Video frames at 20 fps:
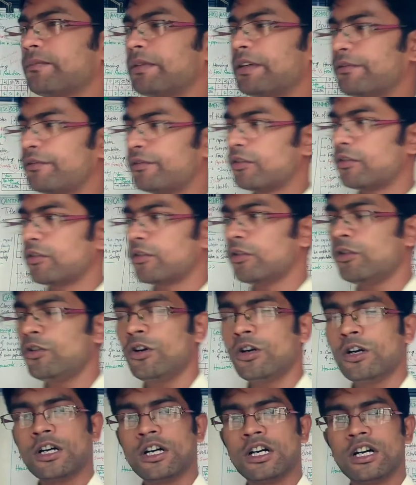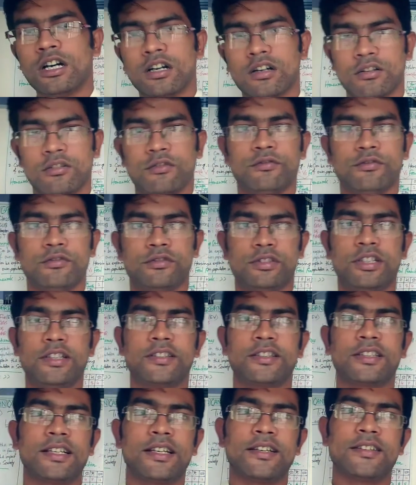Before of
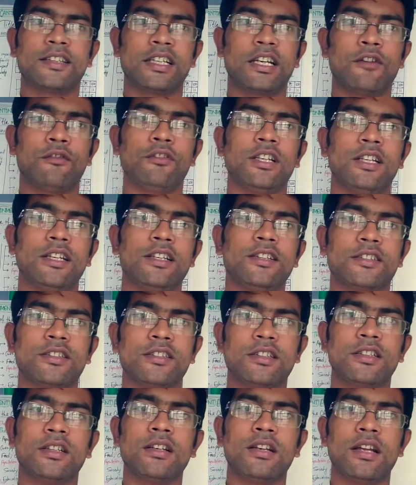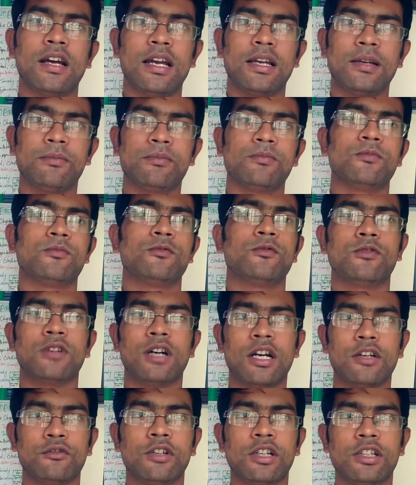discussing our lesson, I
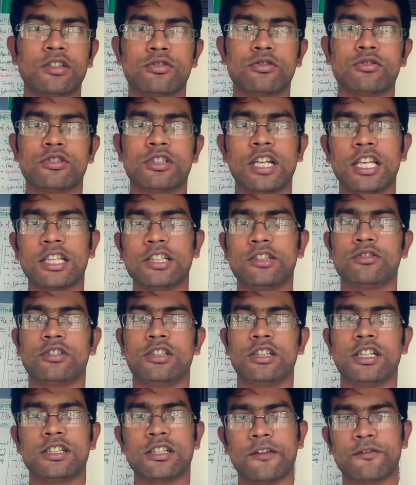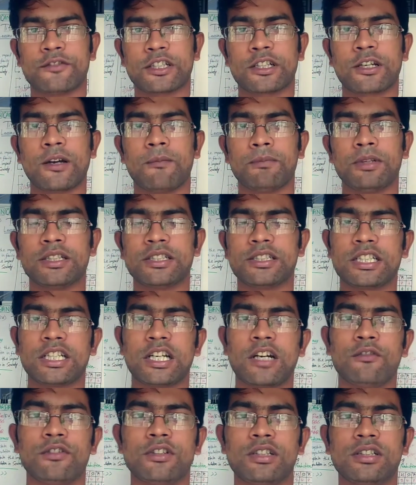want to tell you that after completing
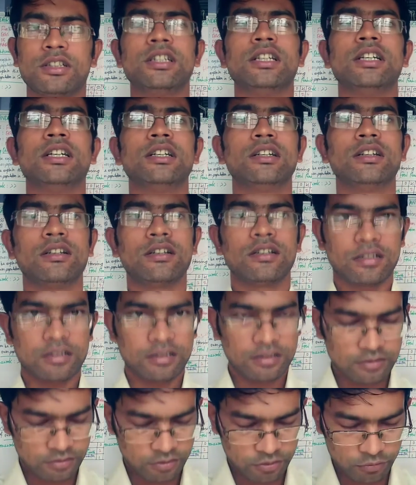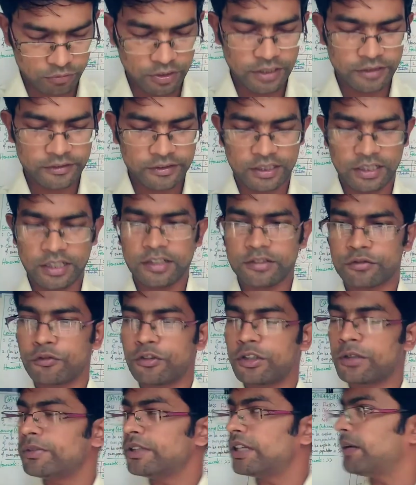our today's class, we'll be